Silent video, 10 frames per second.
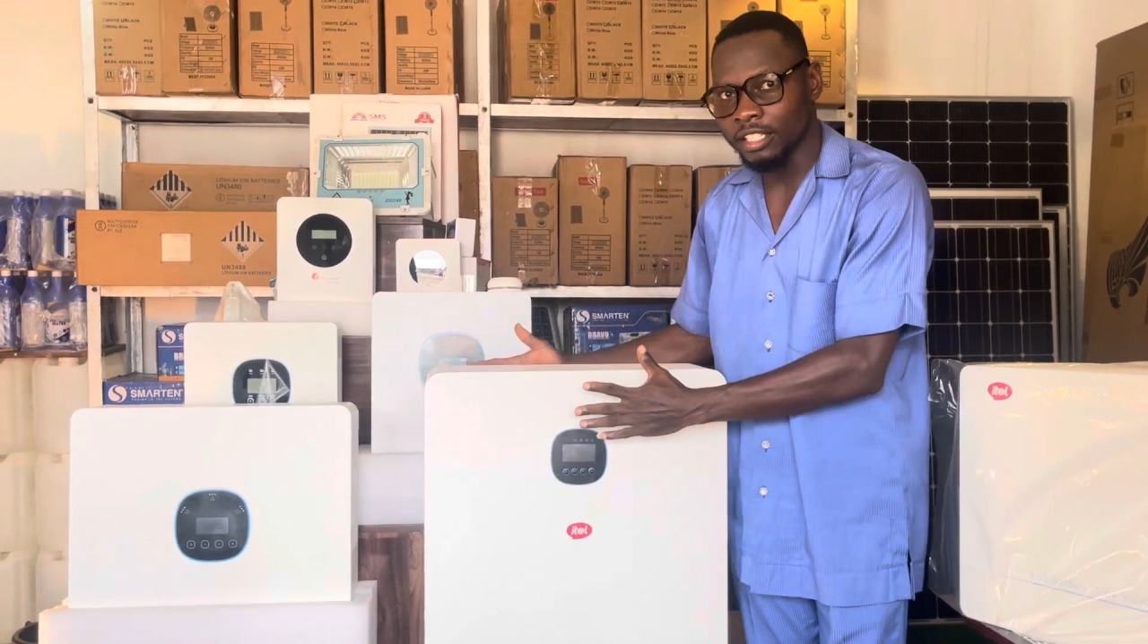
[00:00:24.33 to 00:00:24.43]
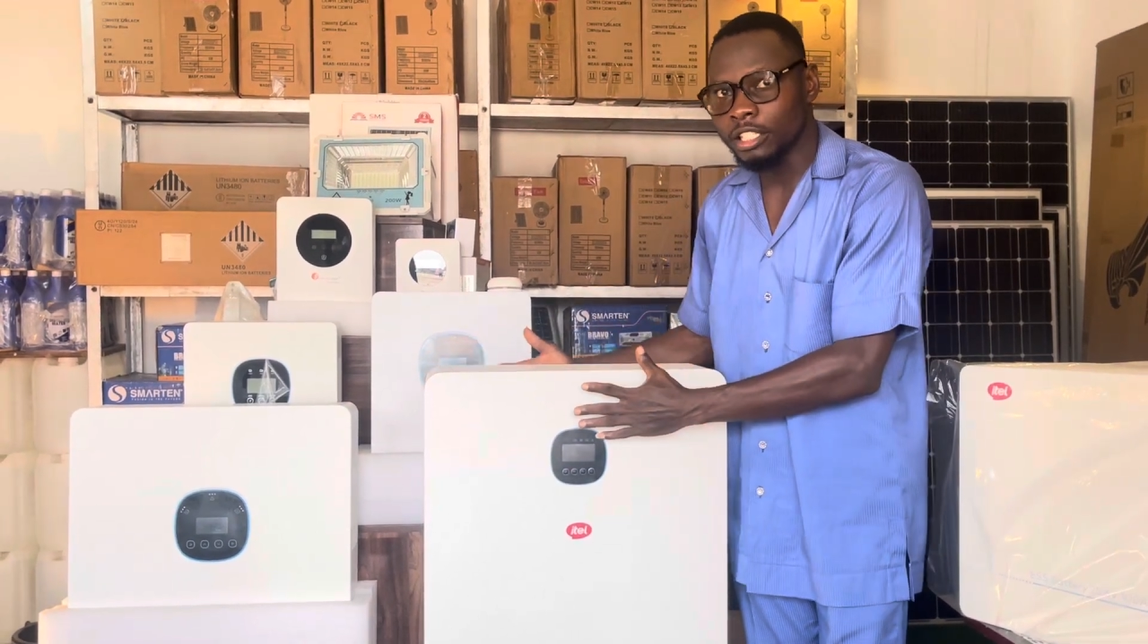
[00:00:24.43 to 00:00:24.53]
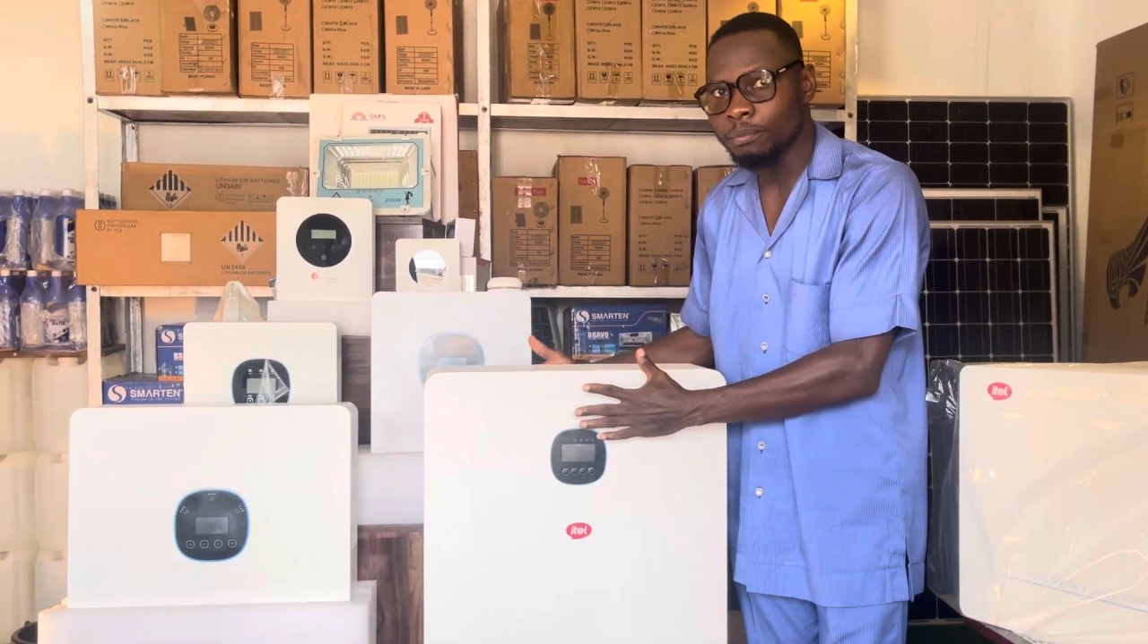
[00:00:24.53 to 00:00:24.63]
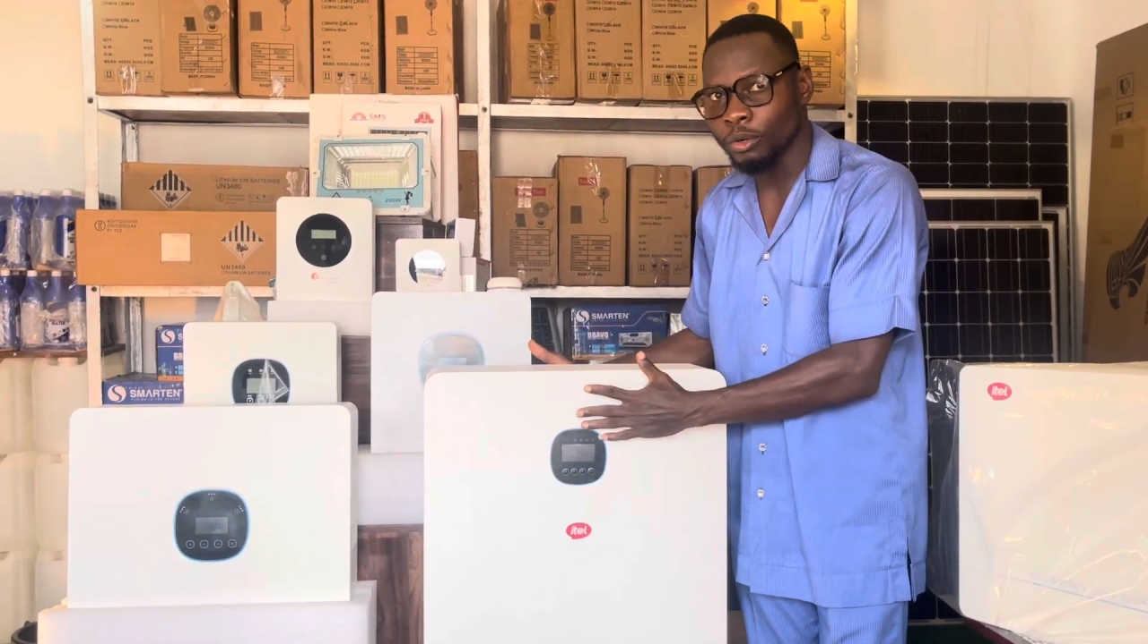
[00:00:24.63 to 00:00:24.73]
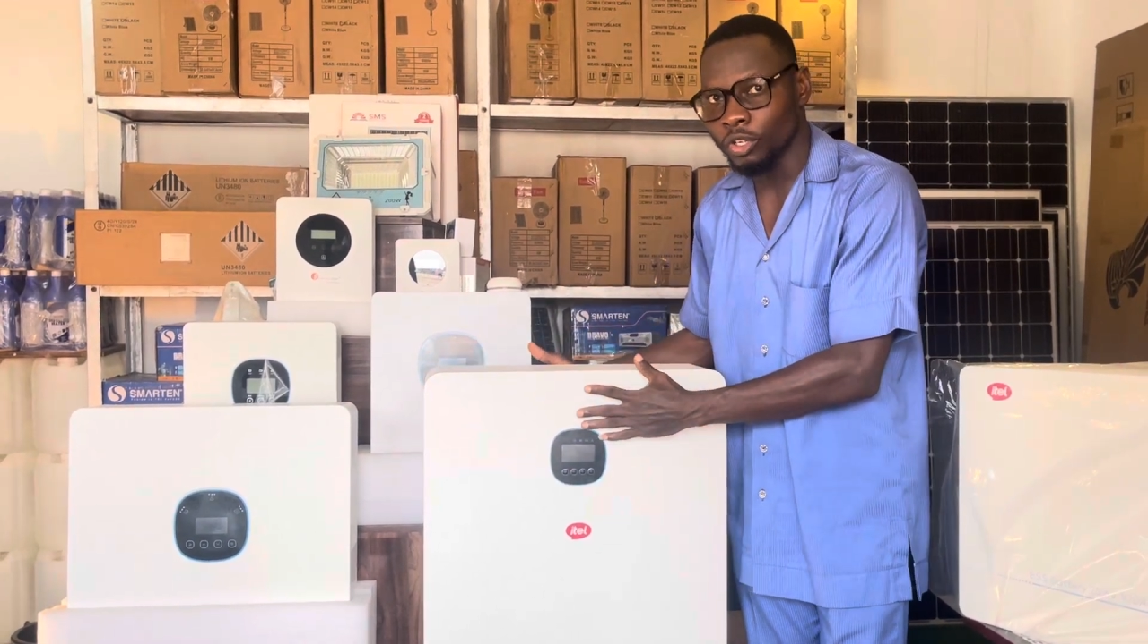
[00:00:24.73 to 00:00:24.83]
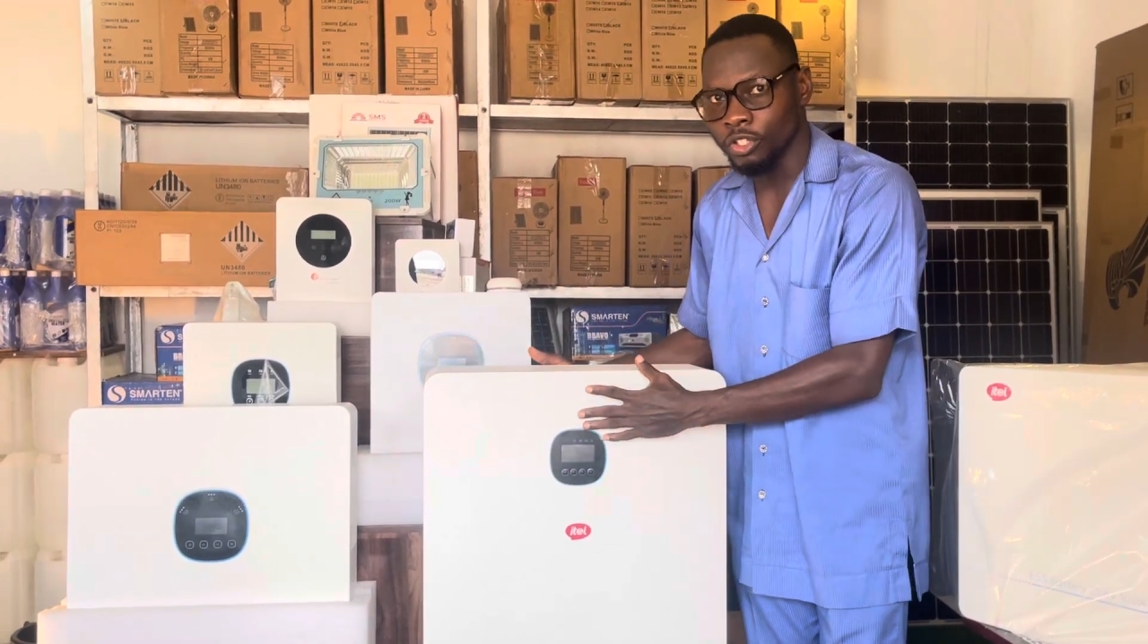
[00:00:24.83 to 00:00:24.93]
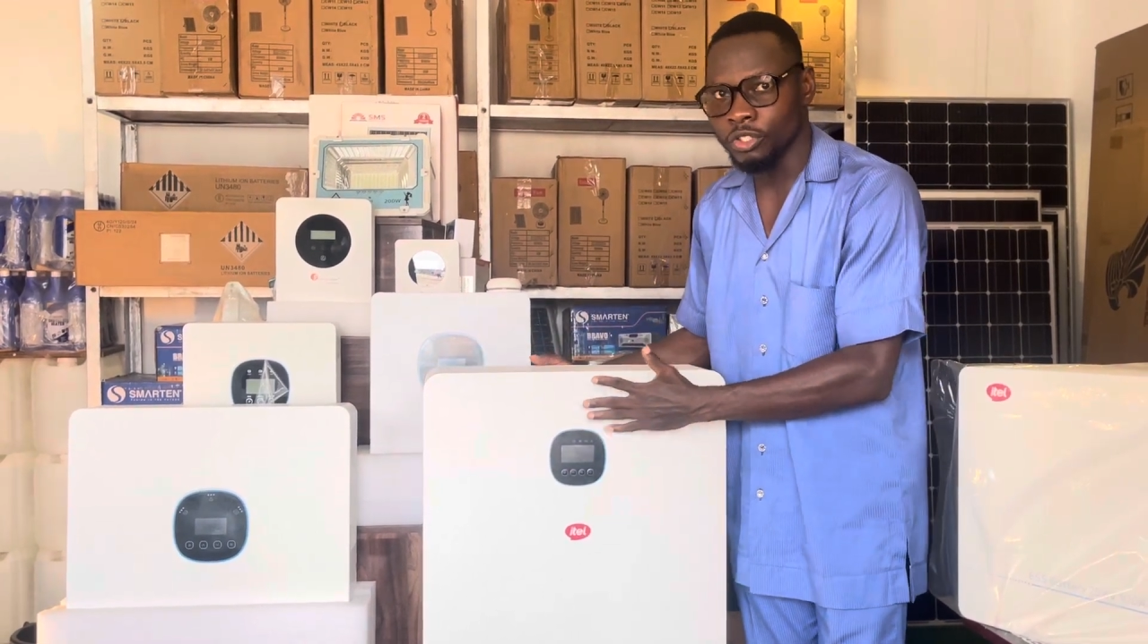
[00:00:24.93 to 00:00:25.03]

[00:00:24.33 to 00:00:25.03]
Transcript: this product,